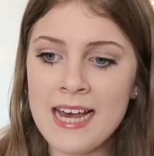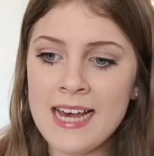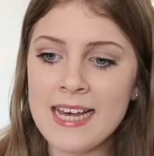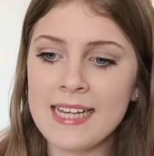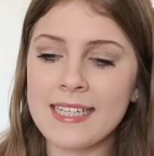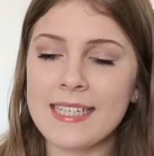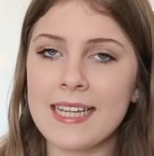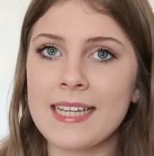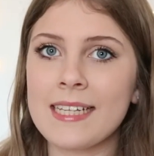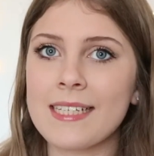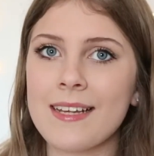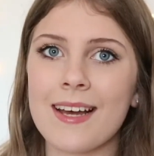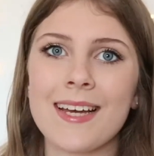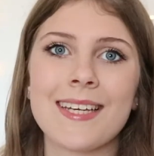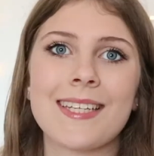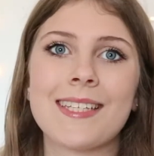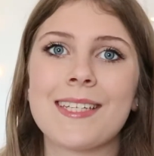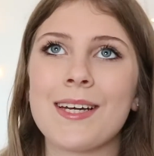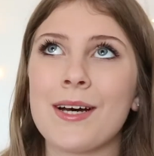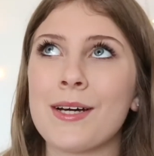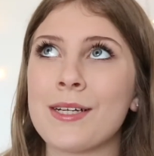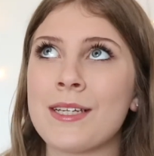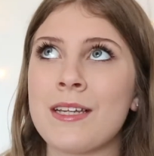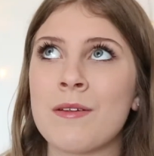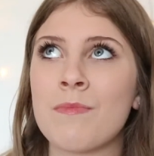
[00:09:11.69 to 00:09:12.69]
since I
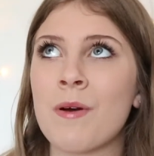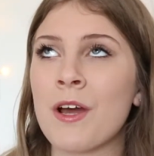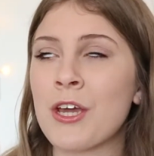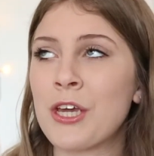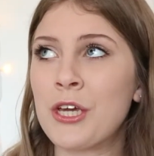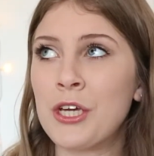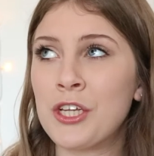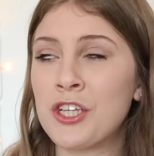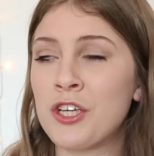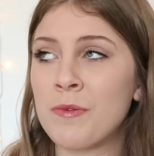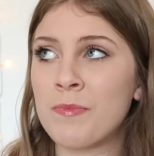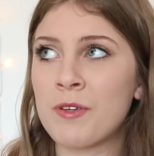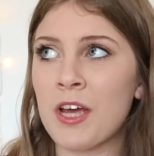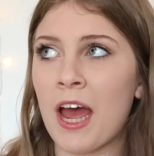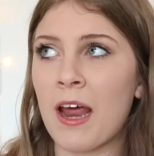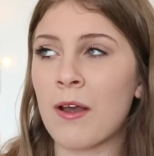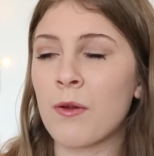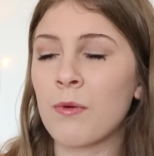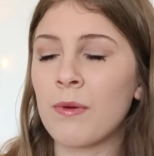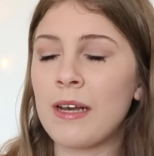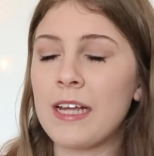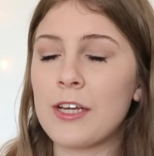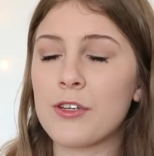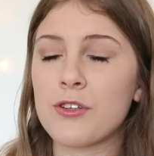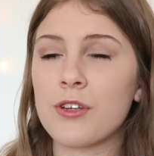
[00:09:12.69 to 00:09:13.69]
started my YouTube
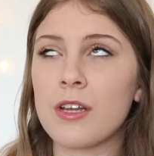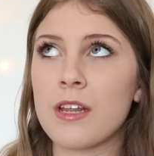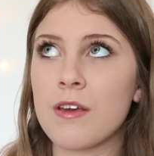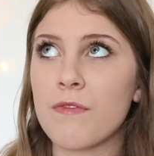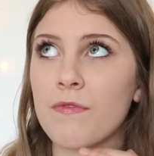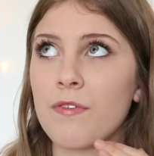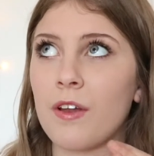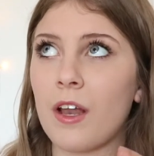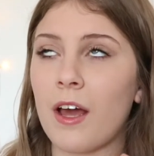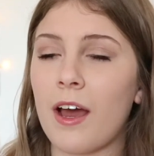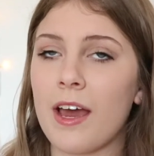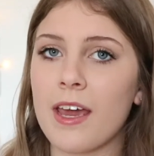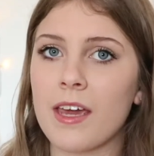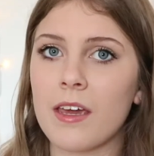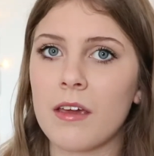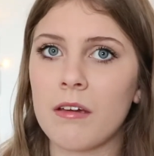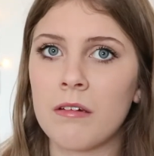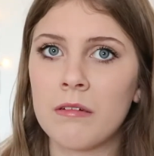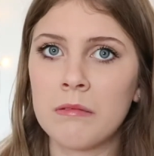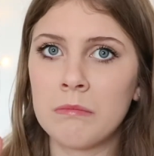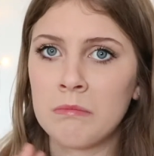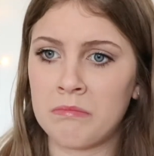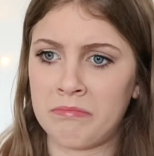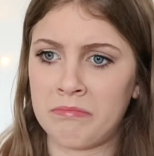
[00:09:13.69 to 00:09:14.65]
channel, literally for like